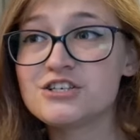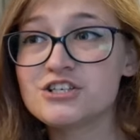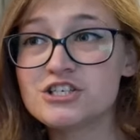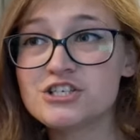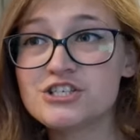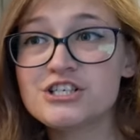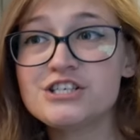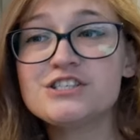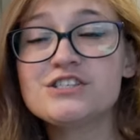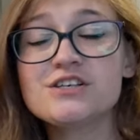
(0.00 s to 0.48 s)

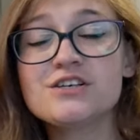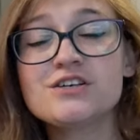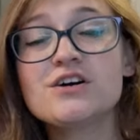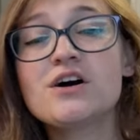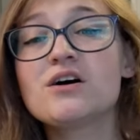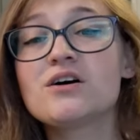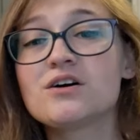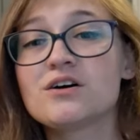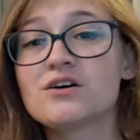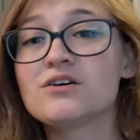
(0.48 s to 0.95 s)
She's a
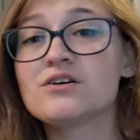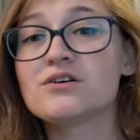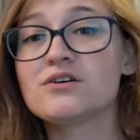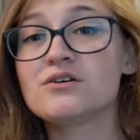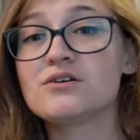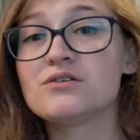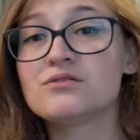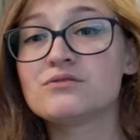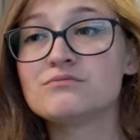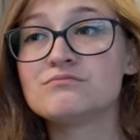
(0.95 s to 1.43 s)
young
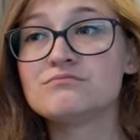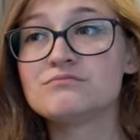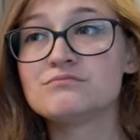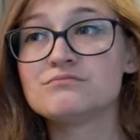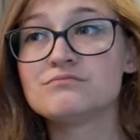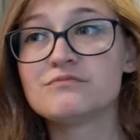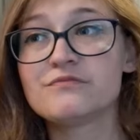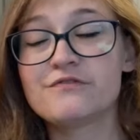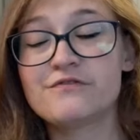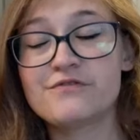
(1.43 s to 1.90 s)
girl,
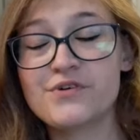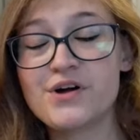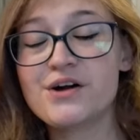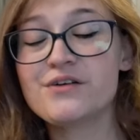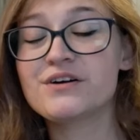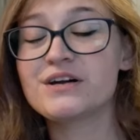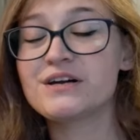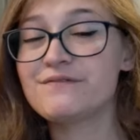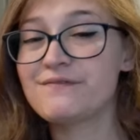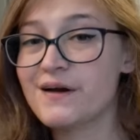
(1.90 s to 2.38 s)

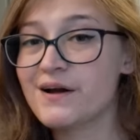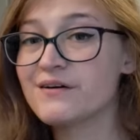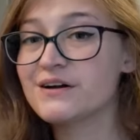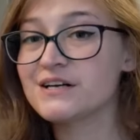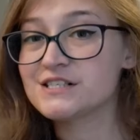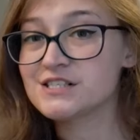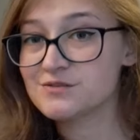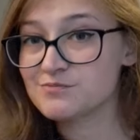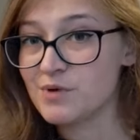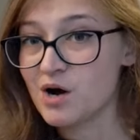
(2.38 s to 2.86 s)
very,
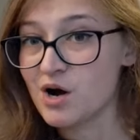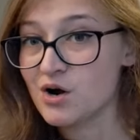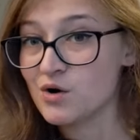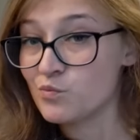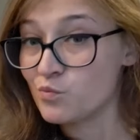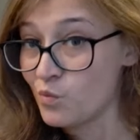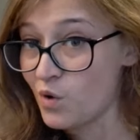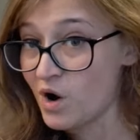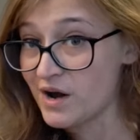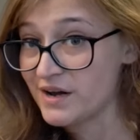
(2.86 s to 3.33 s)
very smart
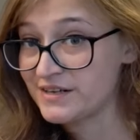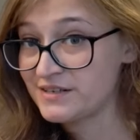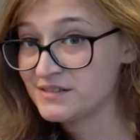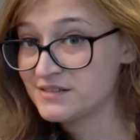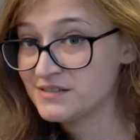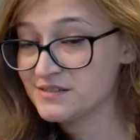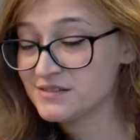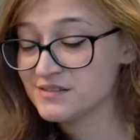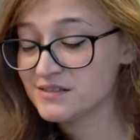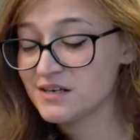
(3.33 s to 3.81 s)
and wise.
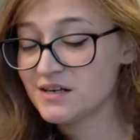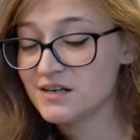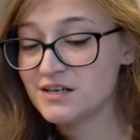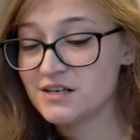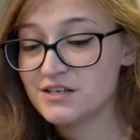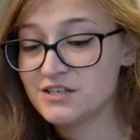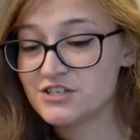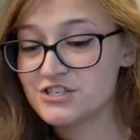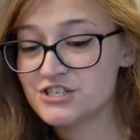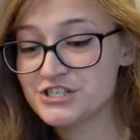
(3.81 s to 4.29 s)

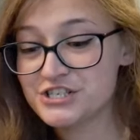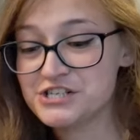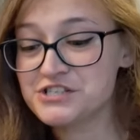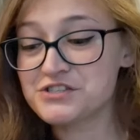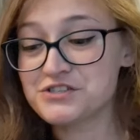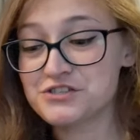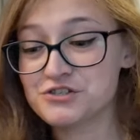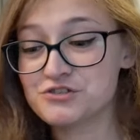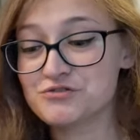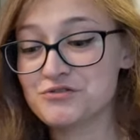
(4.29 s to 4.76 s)

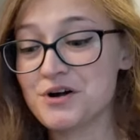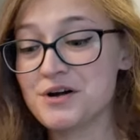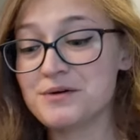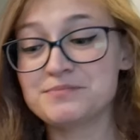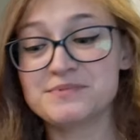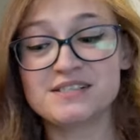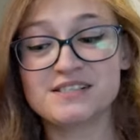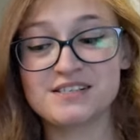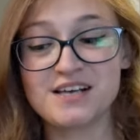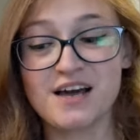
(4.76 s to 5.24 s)
She's
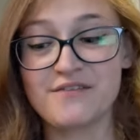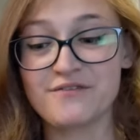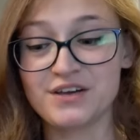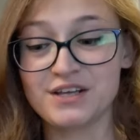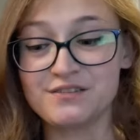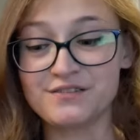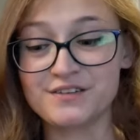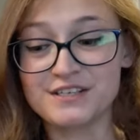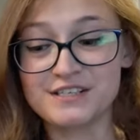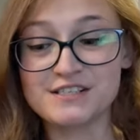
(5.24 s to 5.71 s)
described as
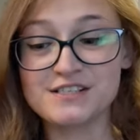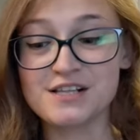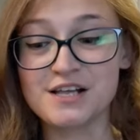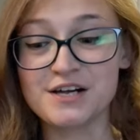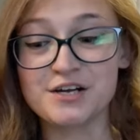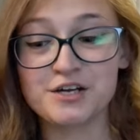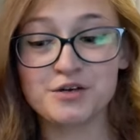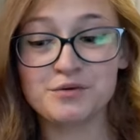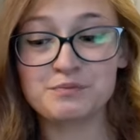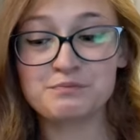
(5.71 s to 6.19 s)
having this,
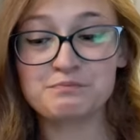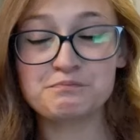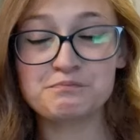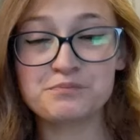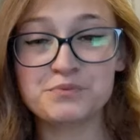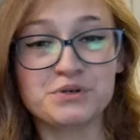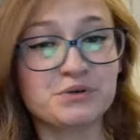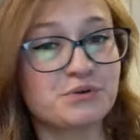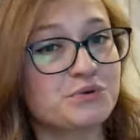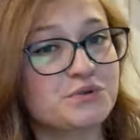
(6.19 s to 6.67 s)
like,
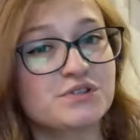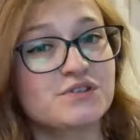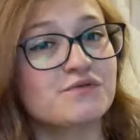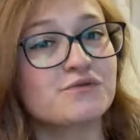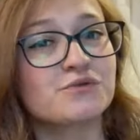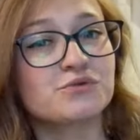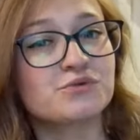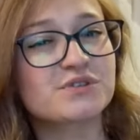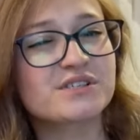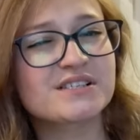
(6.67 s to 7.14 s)

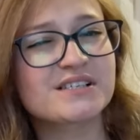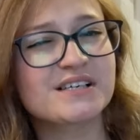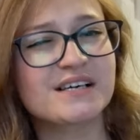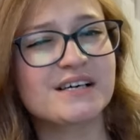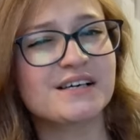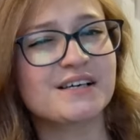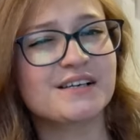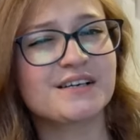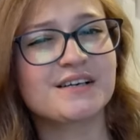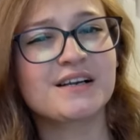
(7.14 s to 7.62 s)
beautiful
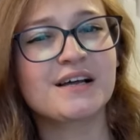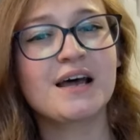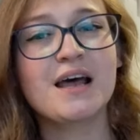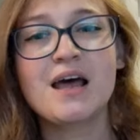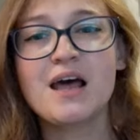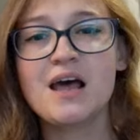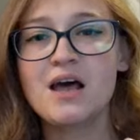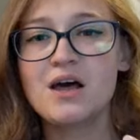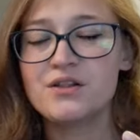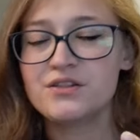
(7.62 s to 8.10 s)
skin,
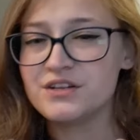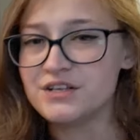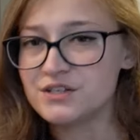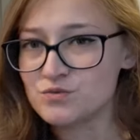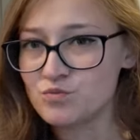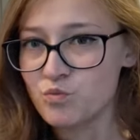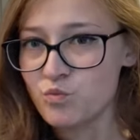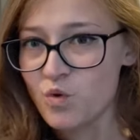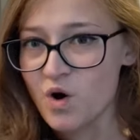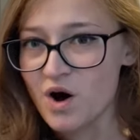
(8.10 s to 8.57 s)

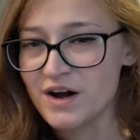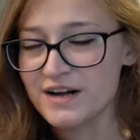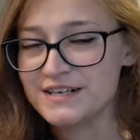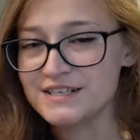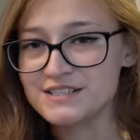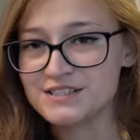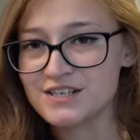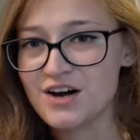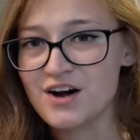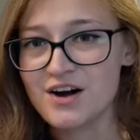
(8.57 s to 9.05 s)
these
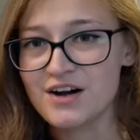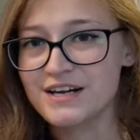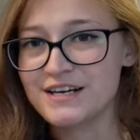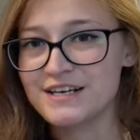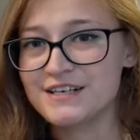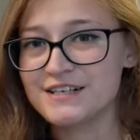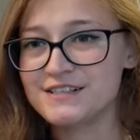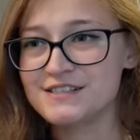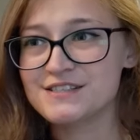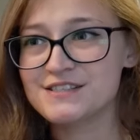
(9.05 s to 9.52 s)
wide
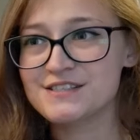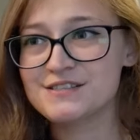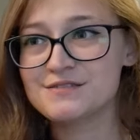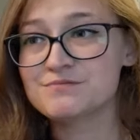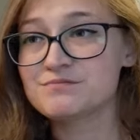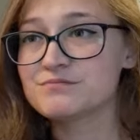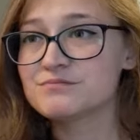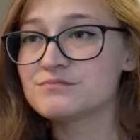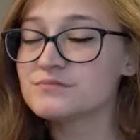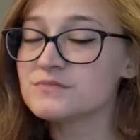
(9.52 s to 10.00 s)

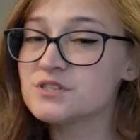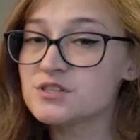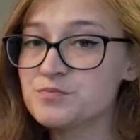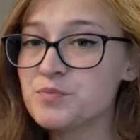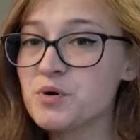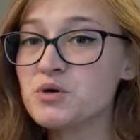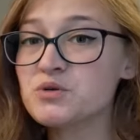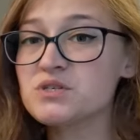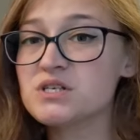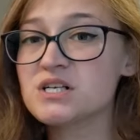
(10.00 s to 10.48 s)
eyes,
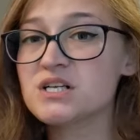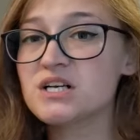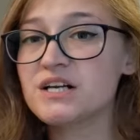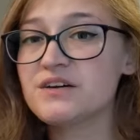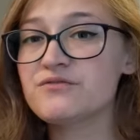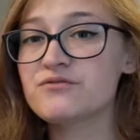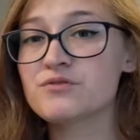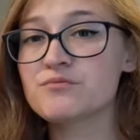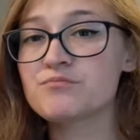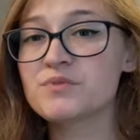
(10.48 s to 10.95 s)

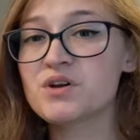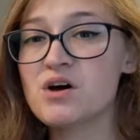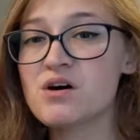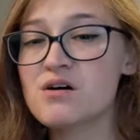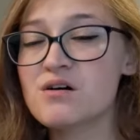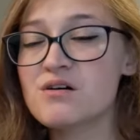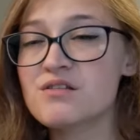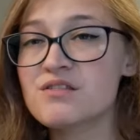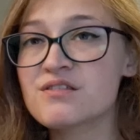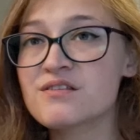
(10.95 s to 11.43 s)
supposedly from
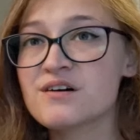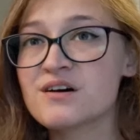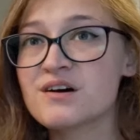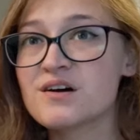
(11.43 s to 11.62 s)
Narth.